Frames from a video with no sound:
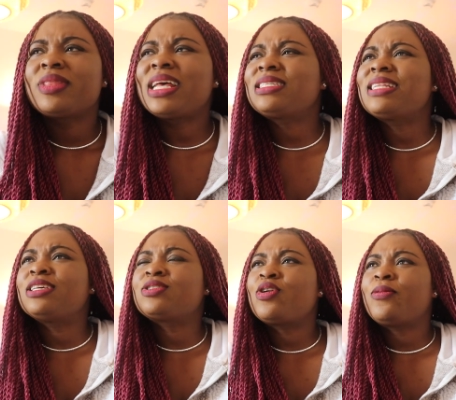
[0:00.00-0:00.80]
Next thing I
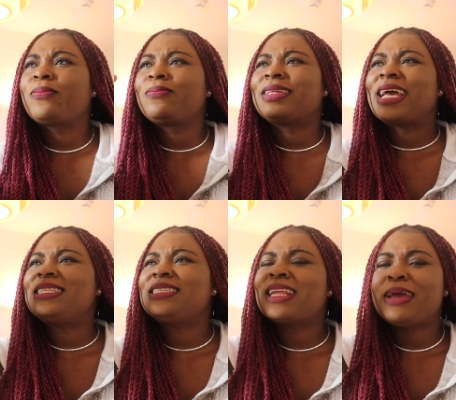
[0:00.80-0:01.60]
saw
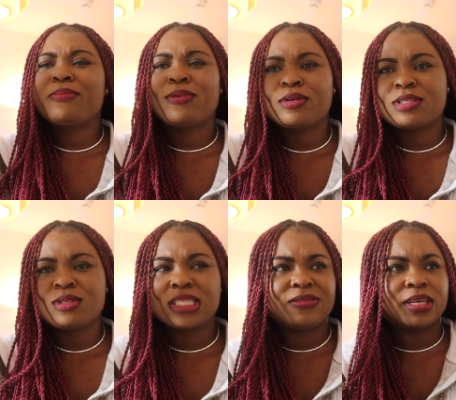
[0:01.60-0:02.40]
99 plus
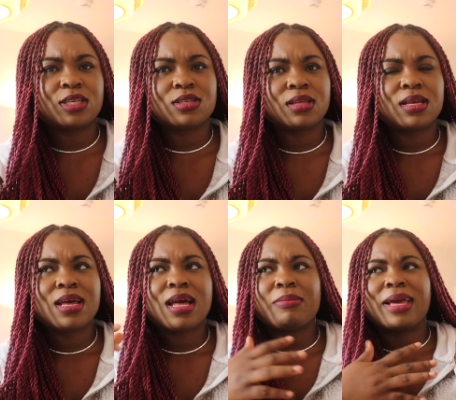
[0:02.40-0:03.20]
notification.
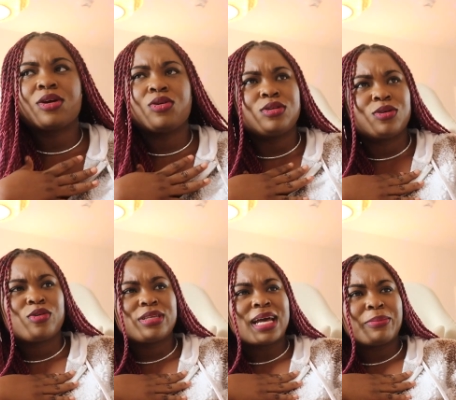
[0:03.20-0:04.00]
I'm like, hold on,
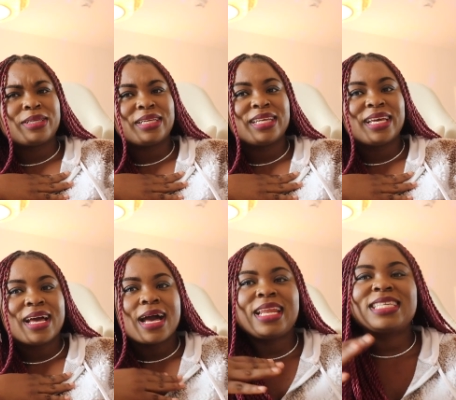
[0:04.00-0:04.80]
what's happening?
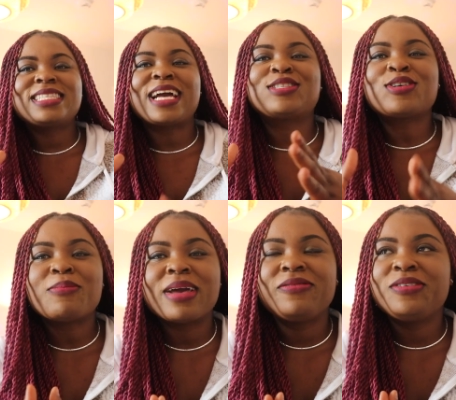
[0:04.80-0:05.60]
And next thing I saw
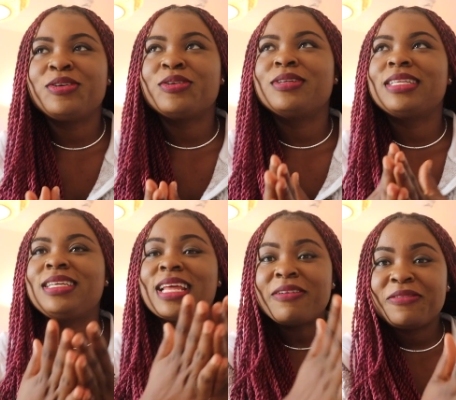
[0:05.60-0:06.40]
my video,
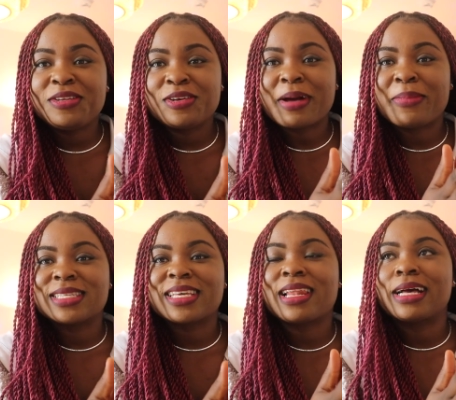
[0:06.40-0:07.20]
that
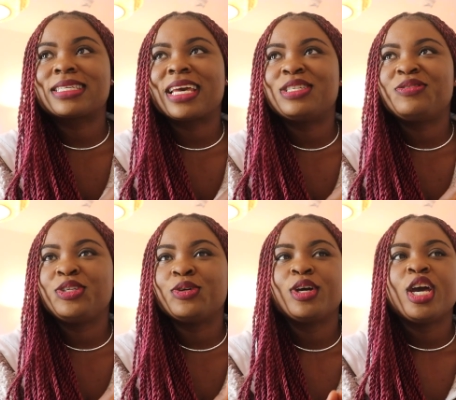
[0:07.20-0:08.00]
particular sketch
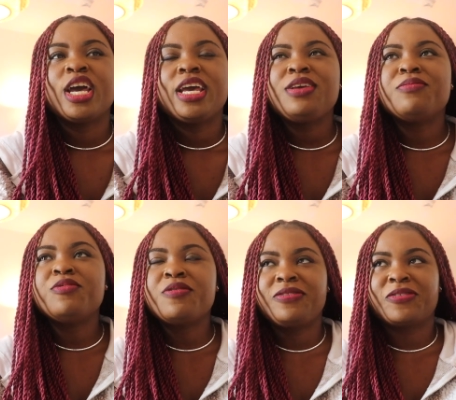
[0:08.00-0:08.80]
video, it
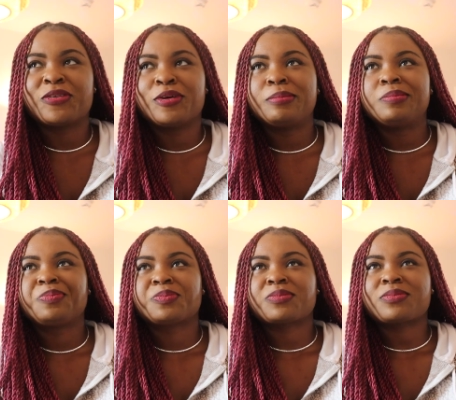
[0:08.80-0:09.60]
moved from
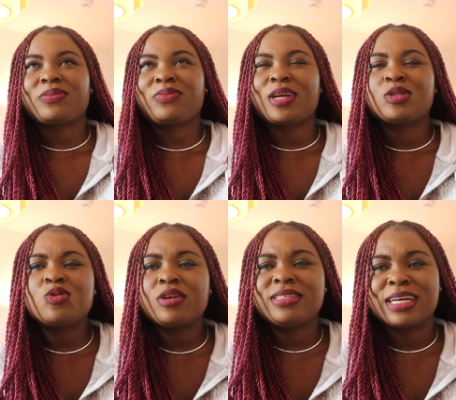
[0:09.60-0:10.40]

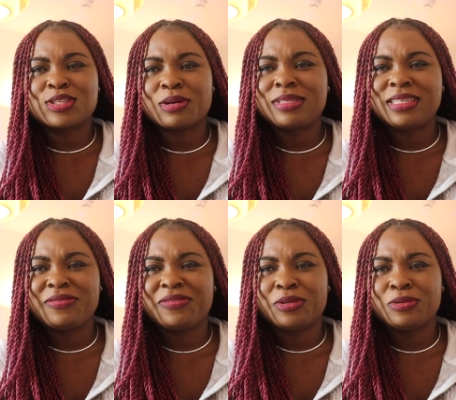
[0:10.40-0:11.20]
200 and
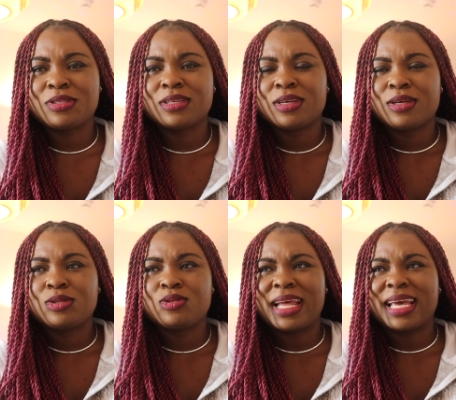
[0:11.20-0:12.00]
something views
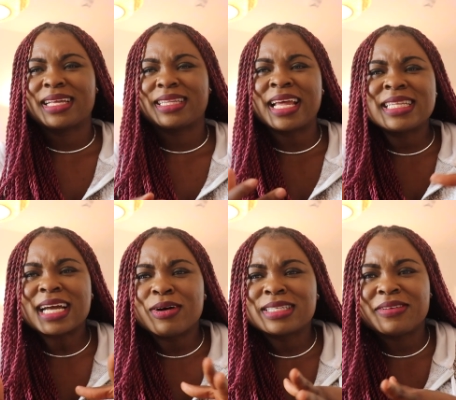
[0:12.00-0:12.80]
to like
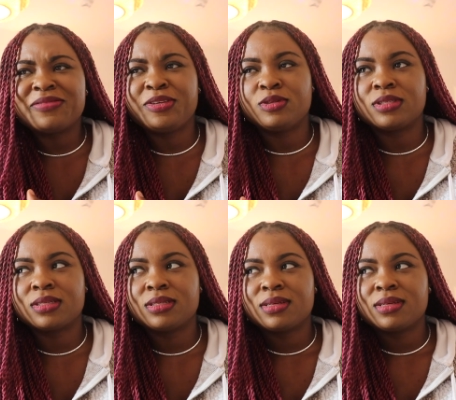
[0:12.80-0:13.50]
10,000 views.